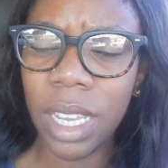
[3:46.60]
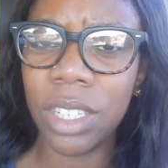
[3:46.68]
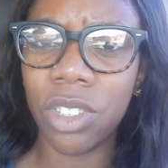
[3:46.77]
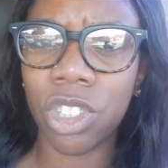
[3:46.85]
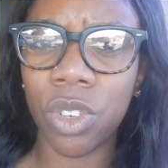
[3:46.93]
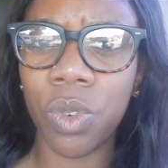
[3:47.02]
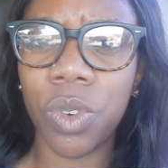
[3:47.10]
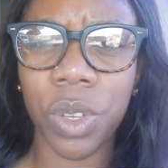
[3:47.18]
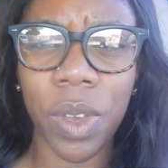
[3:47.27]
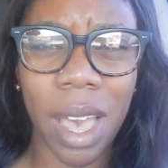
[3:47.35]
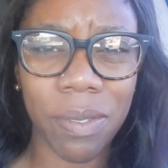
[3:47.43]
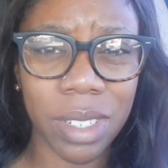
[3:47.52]
in school,
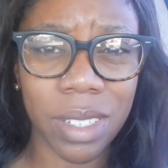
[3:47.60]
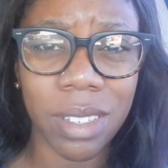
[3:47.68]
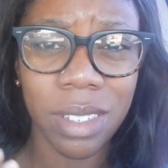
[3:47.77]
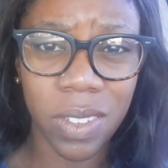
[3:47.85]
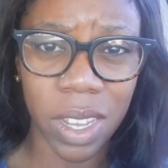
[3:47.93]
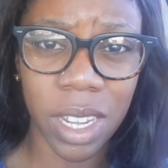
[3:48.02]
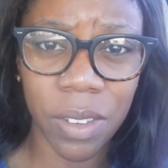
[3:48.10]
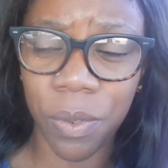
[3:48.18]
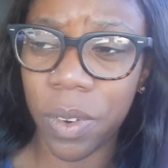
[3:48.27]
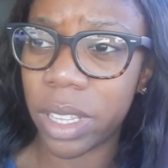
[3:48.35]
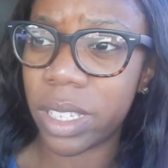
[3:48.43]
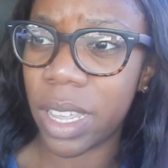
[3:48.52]
you have to study
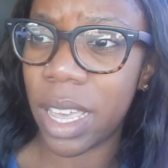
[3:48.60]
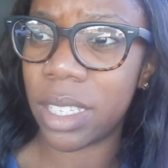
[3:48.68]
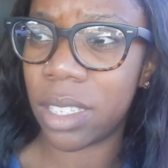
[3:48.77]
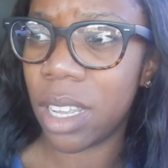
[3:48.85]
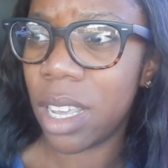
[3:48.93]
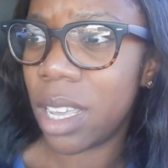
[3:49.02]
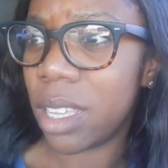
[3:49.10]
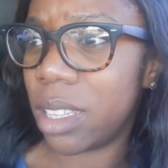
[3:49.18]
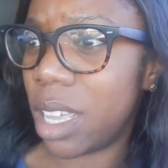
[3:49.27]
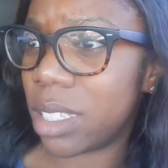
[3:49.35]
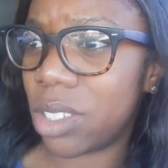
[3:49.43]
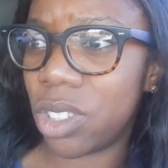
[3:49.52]
for the test.
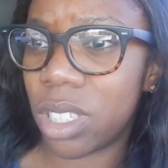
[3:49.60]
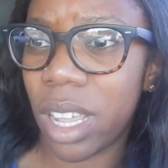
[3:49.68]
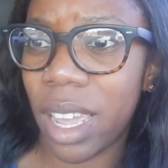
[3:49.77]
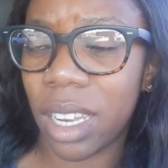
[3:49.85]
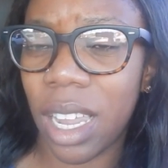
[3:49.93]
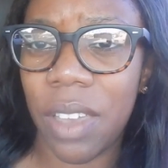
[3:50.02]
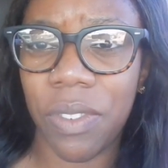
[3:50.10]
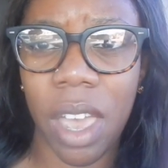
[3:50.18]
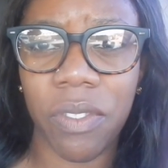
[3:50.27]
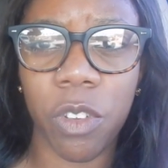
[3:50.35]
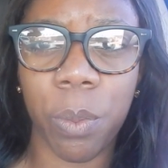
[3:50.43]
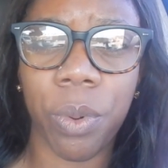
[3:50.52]
That's just like life.
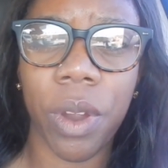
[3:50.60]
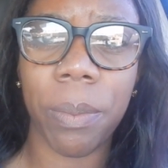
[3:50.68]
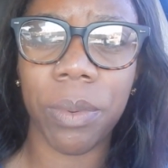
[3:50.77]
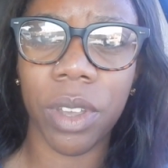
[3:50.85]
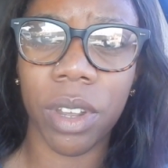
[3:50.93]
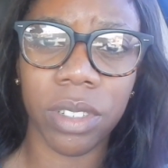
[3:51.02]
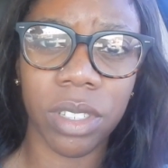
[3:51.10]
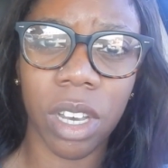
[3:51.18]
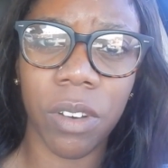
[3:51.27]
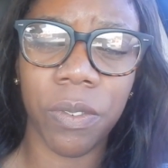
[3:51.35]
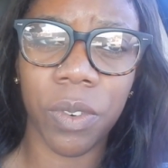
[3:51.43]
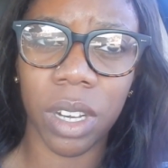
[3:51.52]
You have to prep
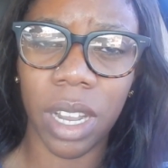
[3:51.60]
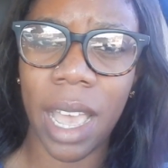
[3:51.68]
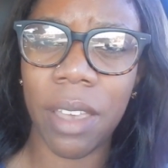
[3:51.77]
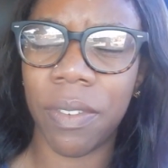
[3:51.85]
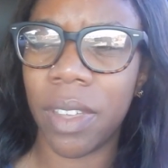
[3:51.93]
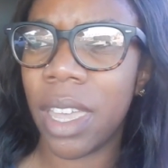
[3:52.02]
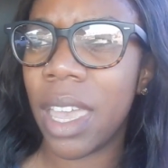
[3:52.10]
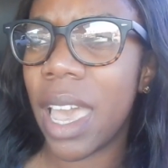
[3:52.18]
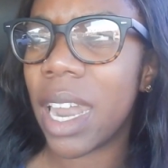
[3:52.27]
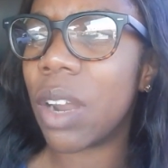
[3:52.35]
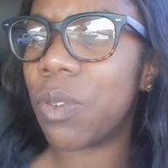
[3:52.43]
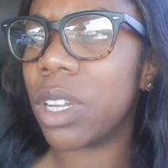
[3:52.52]
yourself for life.
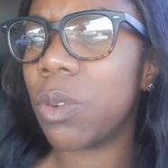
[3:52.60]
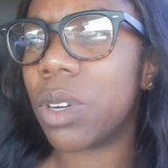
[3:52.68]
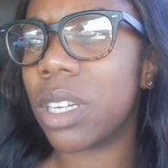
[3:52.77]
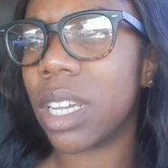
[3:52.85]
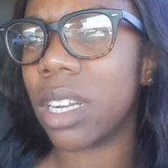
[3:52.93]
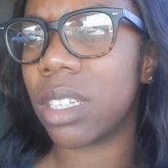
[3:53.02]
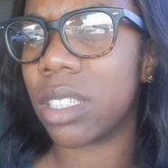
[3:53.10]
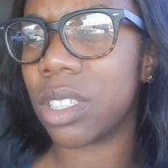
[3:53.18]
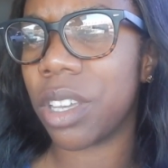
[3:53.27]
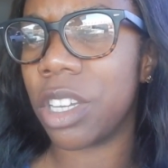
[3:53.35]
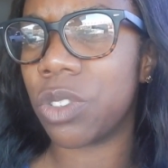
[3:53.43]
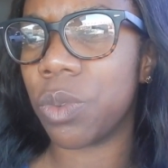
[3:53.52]
And I really want to get on a
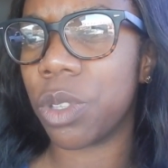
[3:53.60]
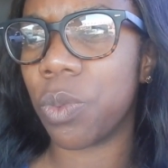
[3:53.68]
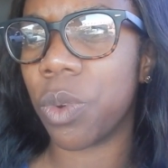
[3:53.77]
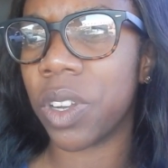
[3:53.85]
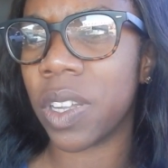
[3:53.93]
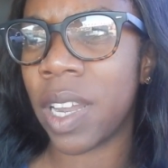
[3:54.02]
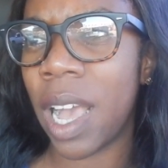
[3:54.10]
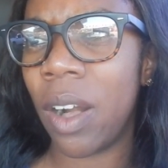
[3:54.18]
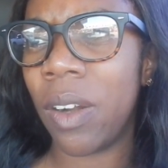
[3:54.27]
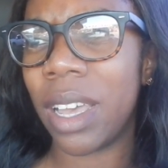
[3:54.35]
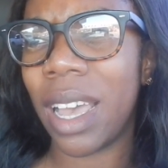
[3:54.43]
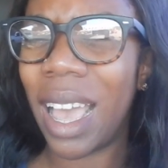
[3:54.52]
schedule with working
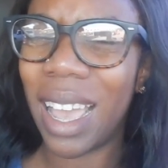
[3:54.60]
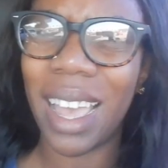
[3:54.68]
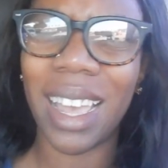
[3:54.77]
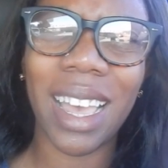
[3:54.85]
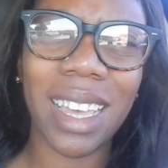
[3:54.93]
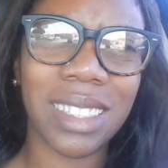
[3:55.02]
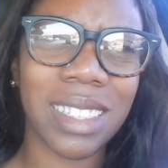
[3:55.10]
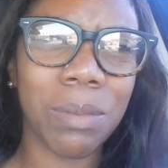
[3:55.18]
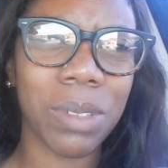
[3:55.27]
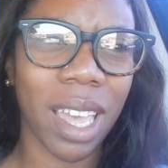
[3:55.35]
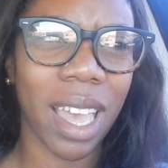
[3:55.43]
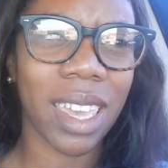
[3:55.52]
out. I, I, it
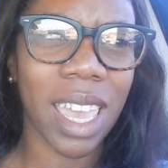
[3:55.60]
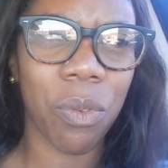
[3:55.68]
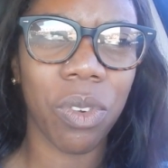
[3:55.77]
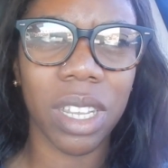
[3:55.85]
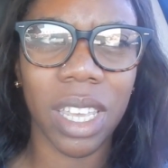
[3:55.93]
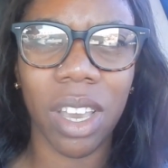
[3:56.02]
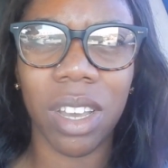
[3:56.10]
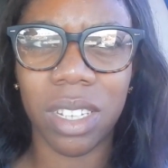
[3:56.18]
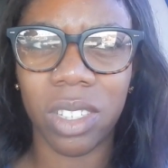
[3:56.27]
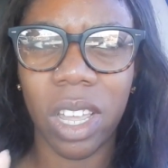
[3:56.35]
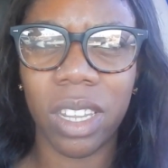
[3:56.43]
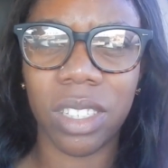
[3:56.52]
seems like I can't really get on
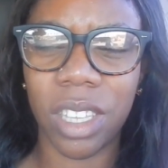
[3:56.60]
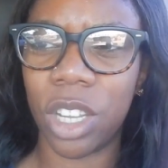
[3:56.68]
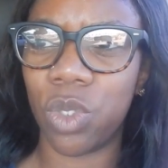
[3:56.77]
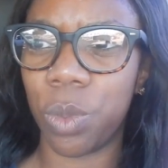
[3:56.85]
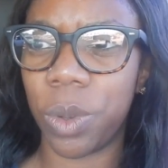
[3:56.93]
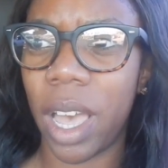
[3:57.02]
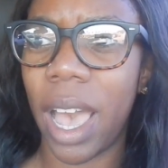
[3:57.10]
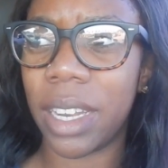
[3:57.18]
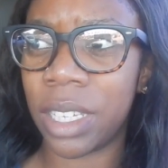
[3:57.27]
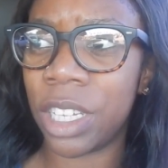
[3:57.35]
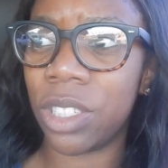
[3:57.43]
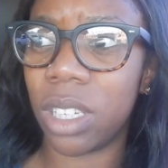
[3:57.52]
a solid schedule, but I
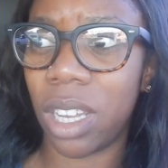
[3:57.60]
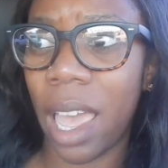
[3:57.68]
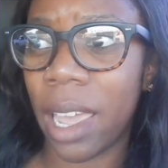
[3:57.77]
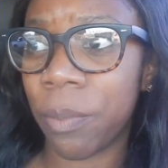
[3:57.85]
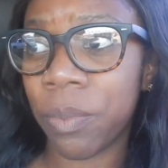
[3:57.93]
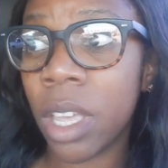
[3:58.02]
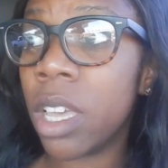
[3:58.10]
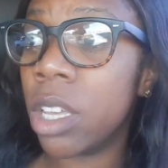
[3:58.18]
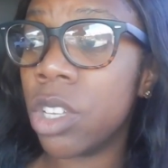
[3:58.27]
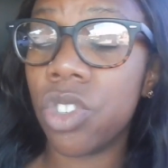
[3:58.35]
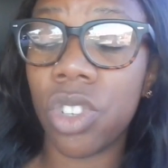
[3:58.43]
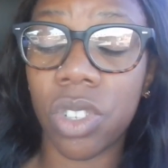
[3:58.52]
need to like
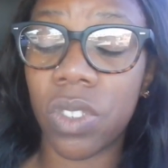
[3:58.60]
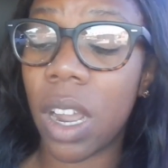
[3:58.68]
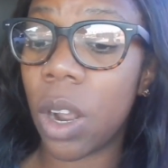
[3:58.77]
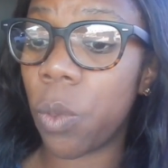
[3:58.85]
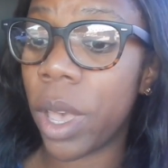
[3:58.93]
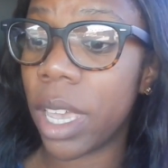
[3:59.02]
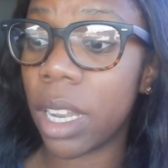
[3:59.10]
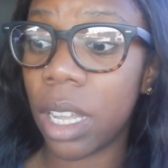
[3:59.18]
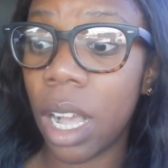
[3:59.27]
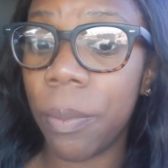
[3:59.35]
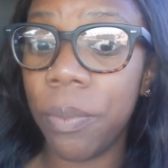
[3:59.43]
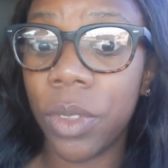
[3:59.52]
just start waking
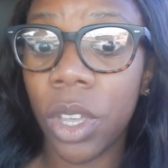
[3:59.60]
up